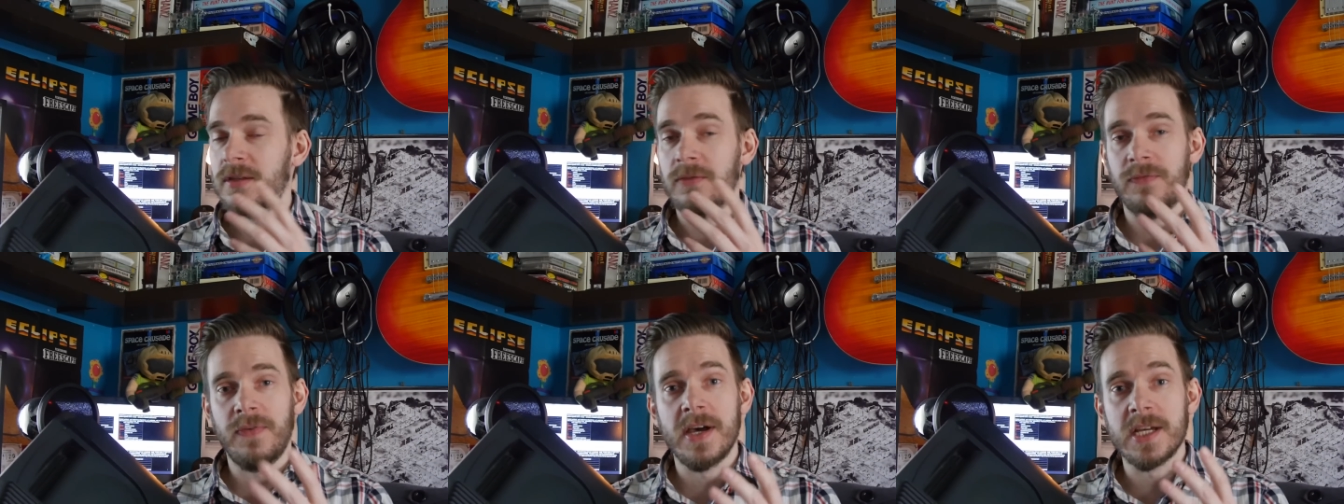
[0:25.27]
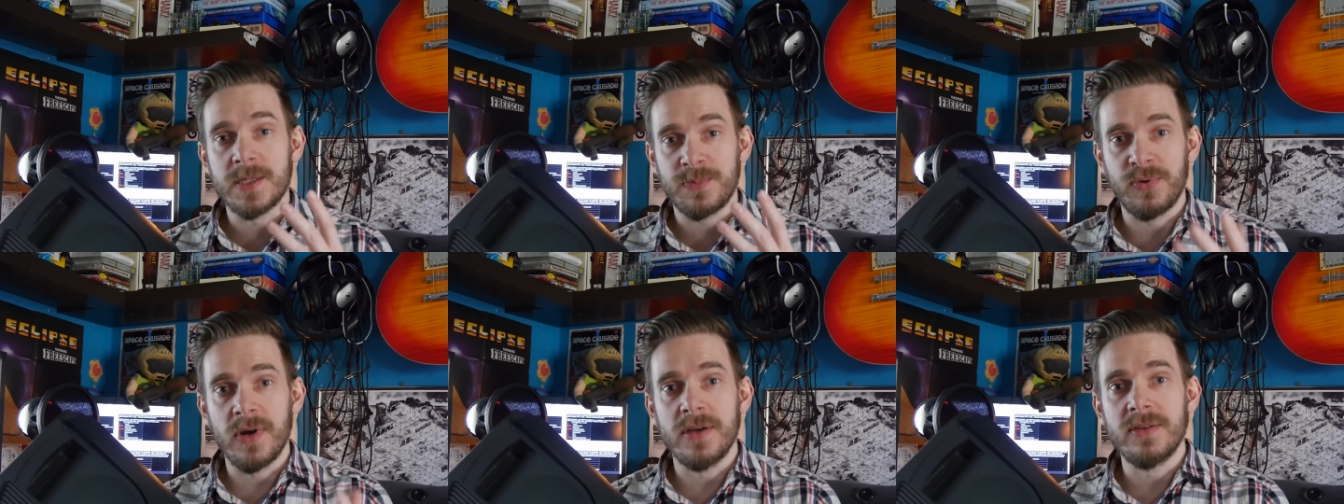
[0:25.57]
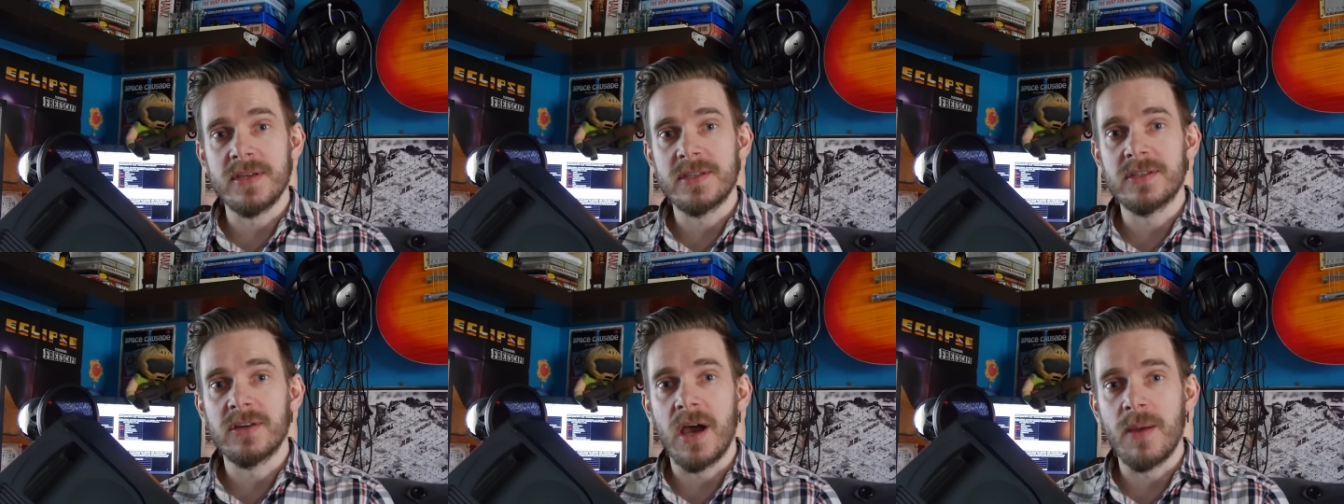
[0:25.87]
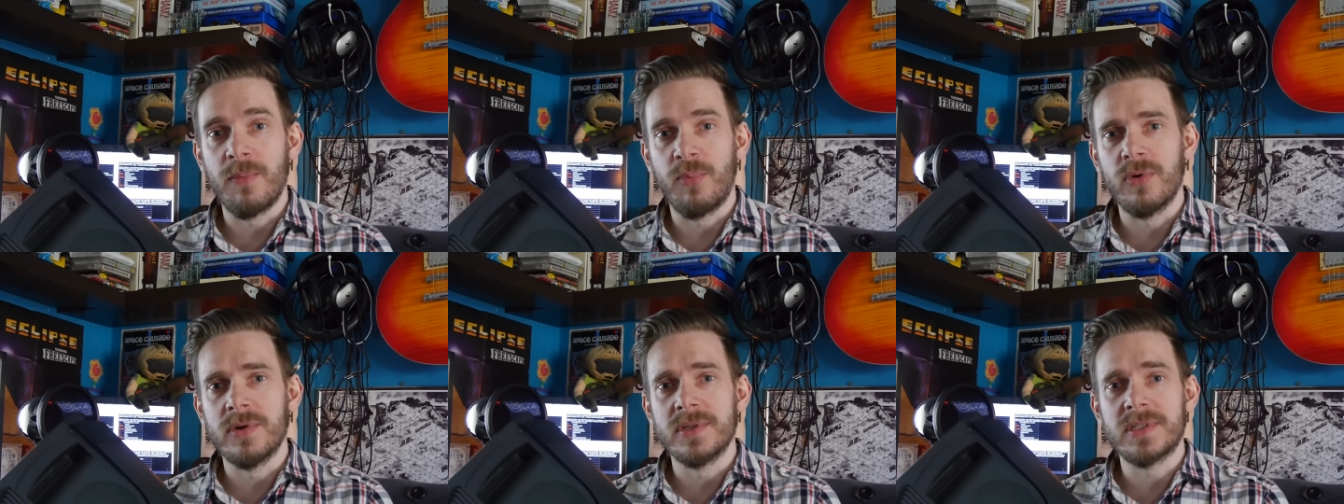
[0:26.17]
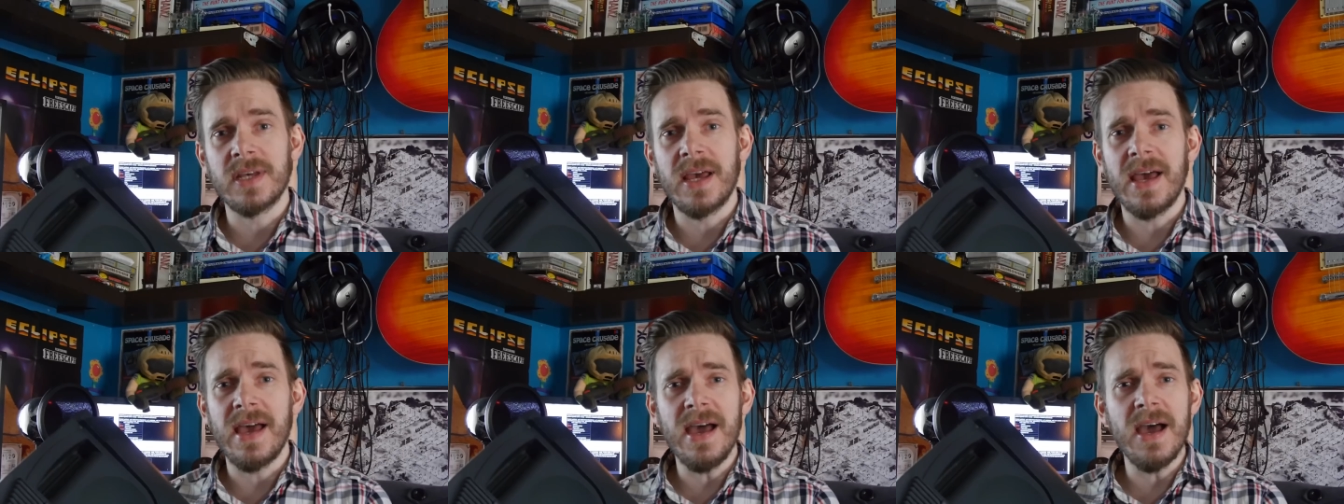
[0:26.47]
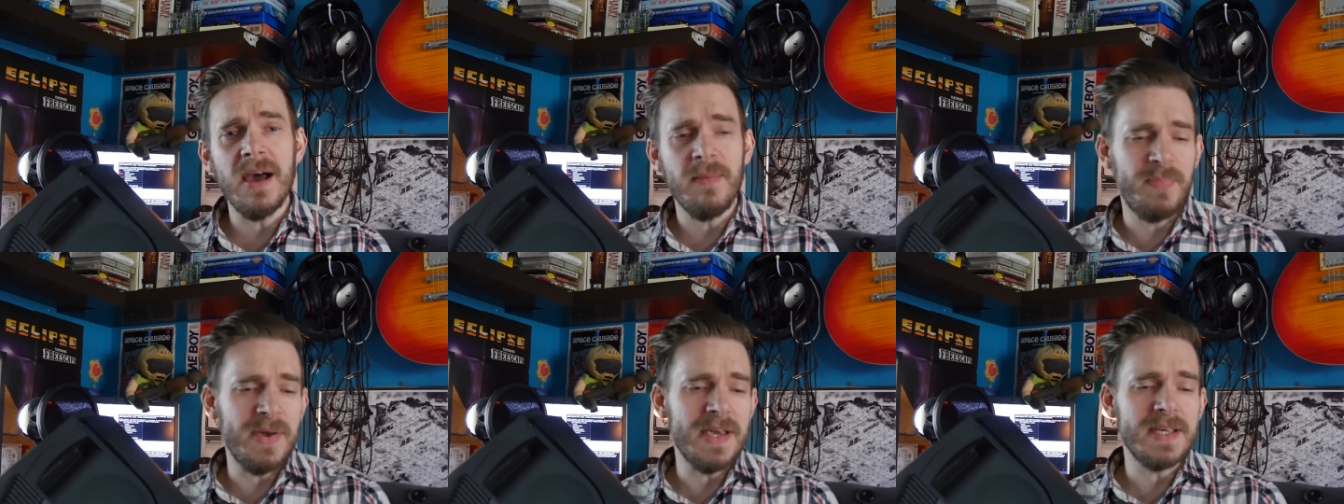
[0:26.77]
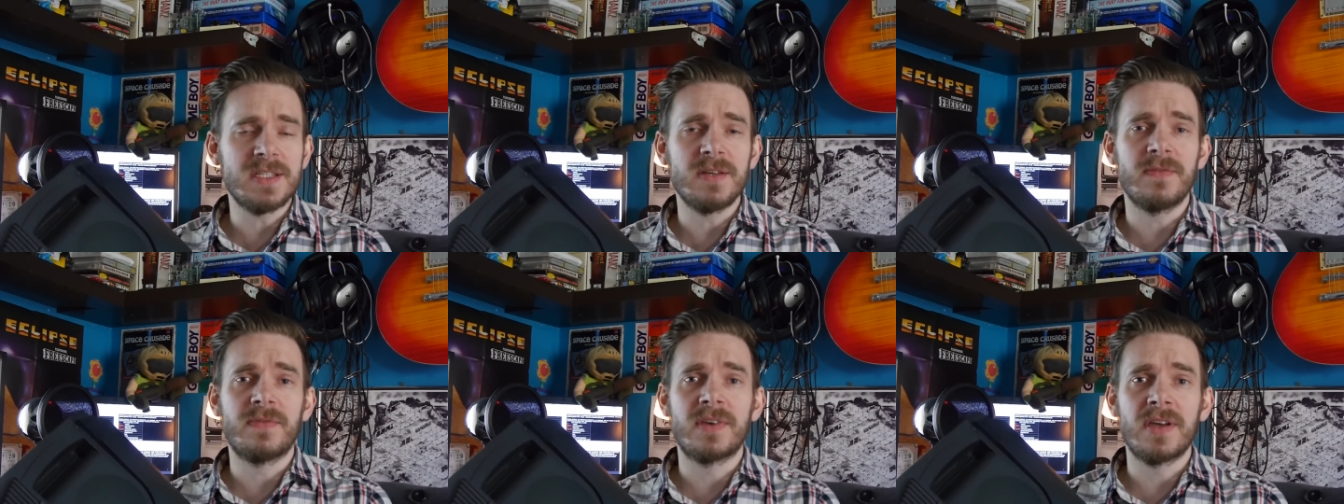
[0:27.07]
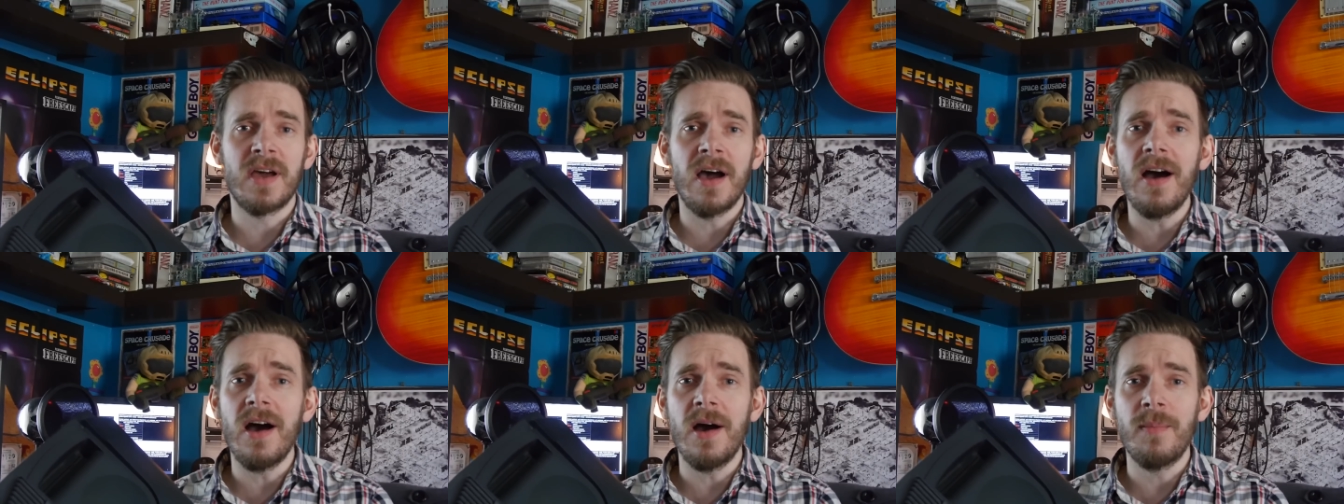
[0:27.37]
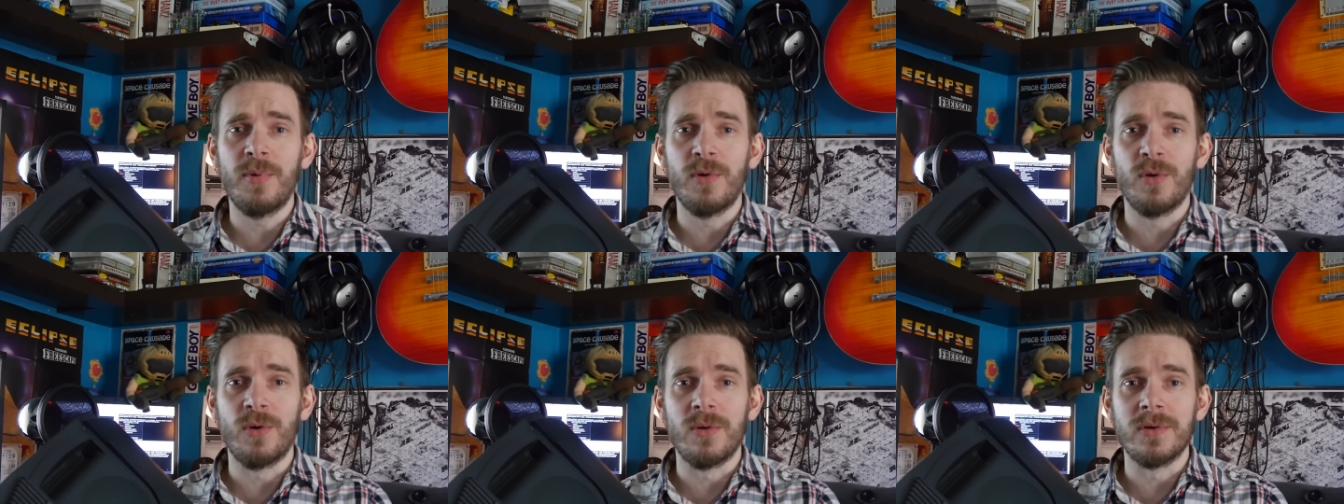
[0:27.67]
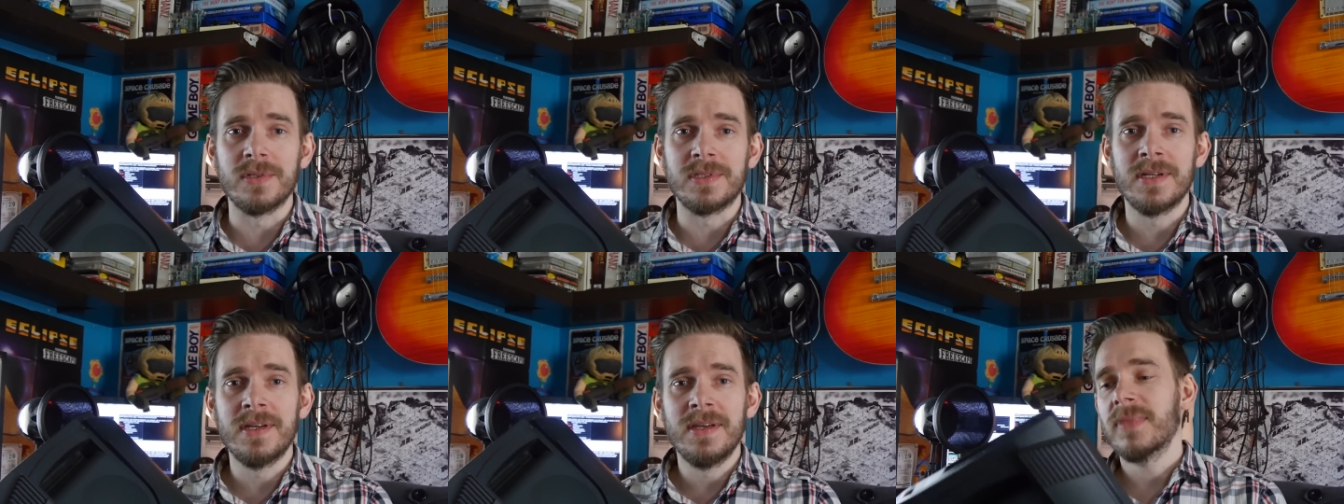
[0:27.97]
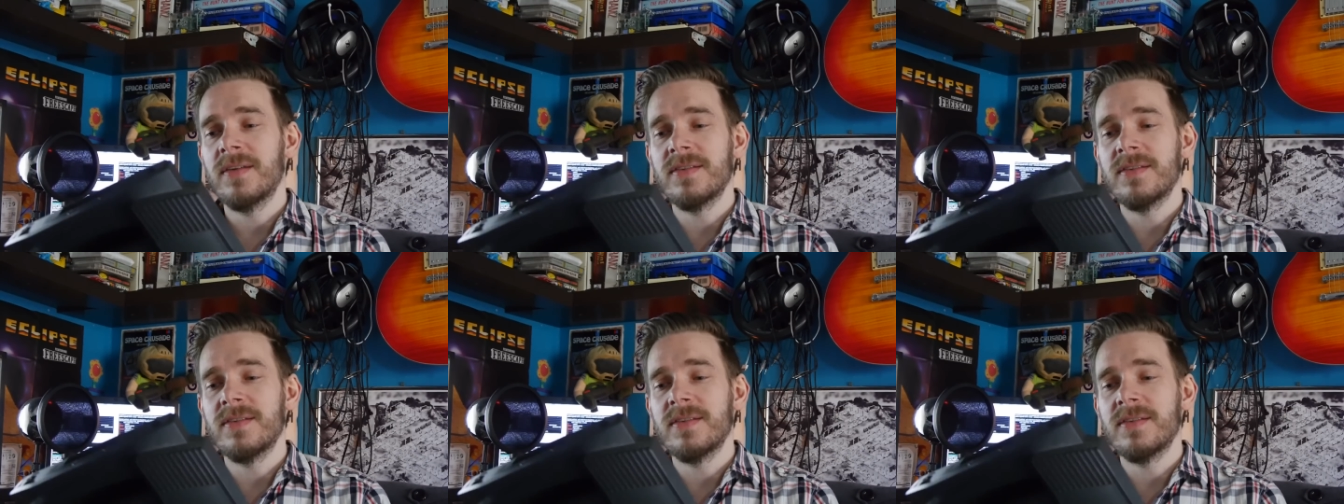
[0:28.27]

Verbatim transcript: the first prototype was a piece of cardboard.